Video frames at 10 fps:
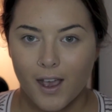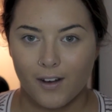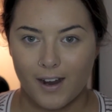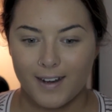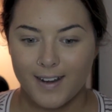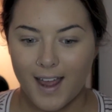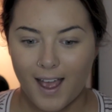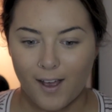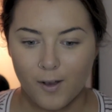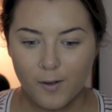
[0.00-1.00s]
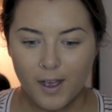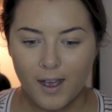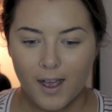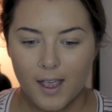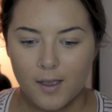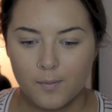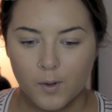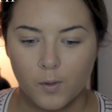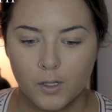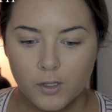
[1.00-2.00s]
Alright, now I am
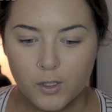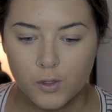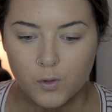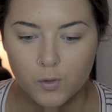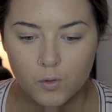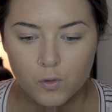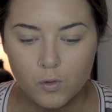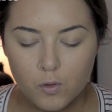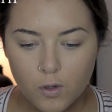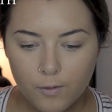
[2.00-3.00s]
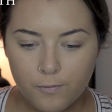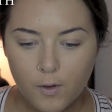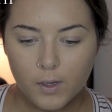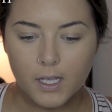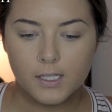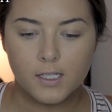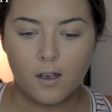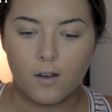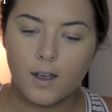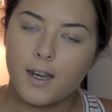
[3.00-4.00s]
going to focus
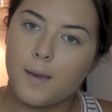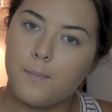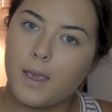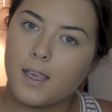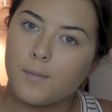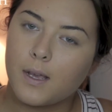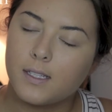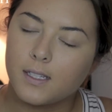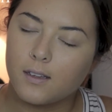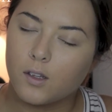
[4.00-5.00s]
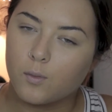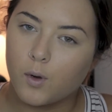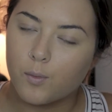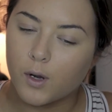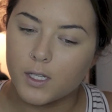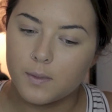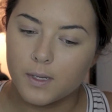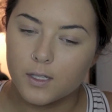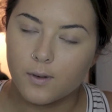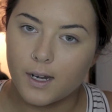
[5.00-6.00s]
on making my skin look more bronzed
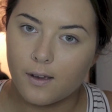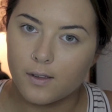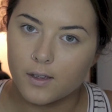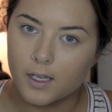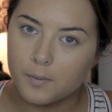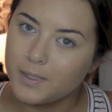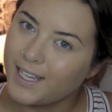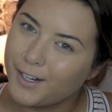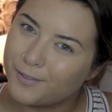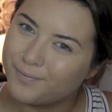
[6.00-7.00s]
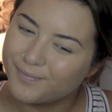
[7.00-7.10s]
because right now I look like a potato.